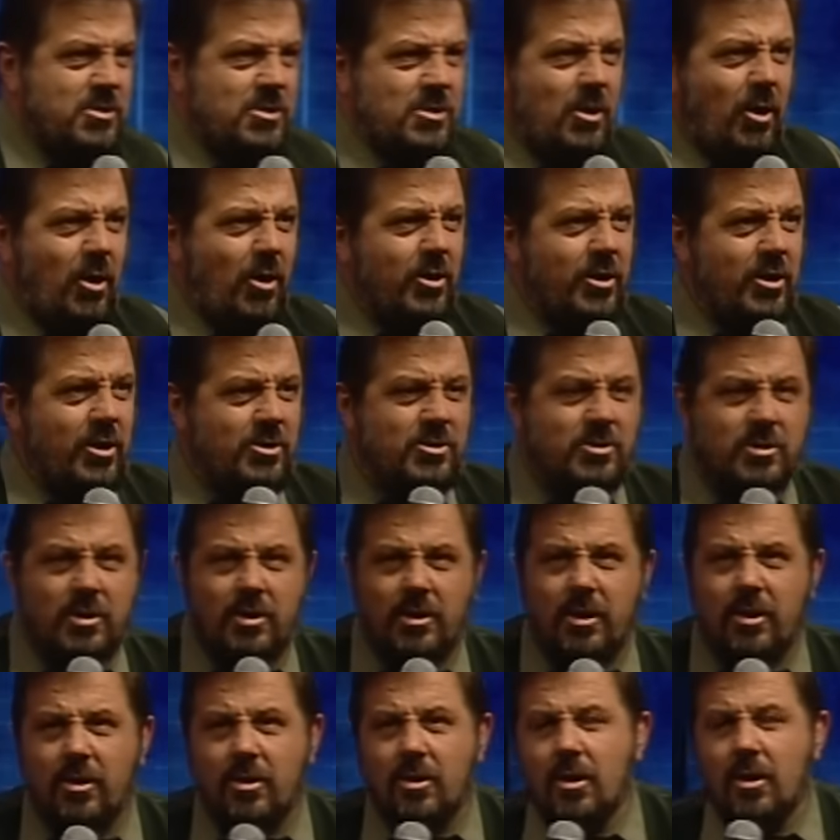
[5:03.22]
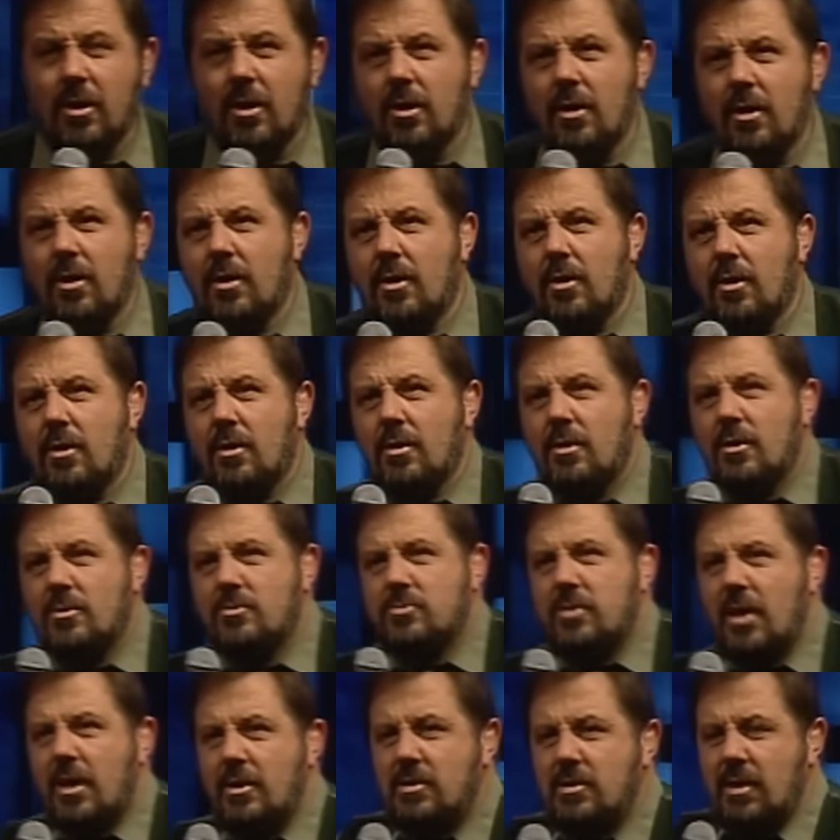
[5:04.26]
Scottish, didn't it?
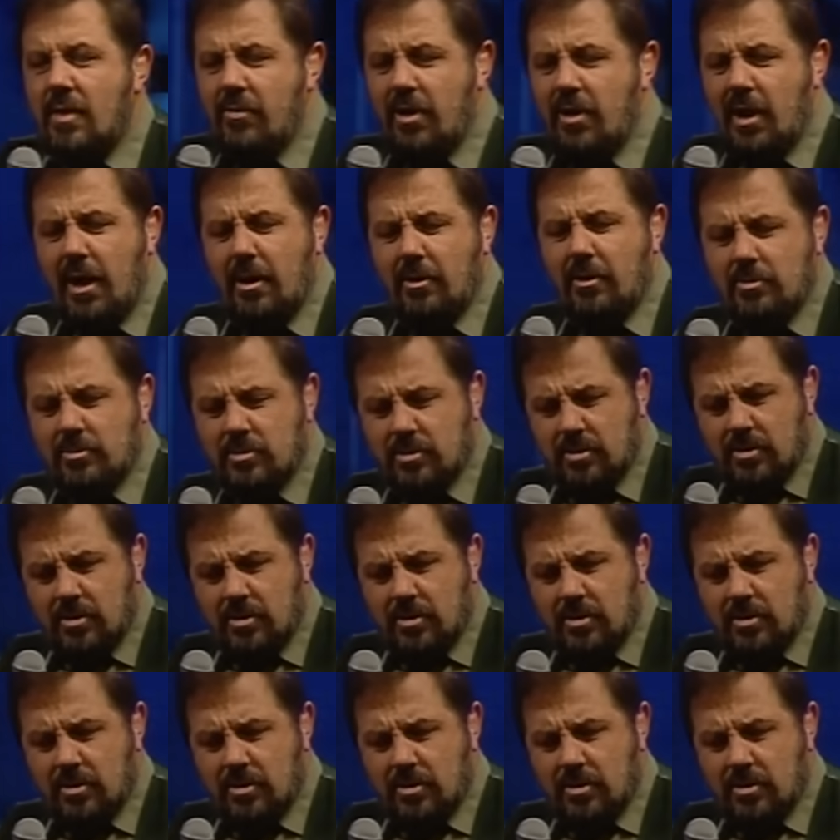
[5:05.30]
Say something else.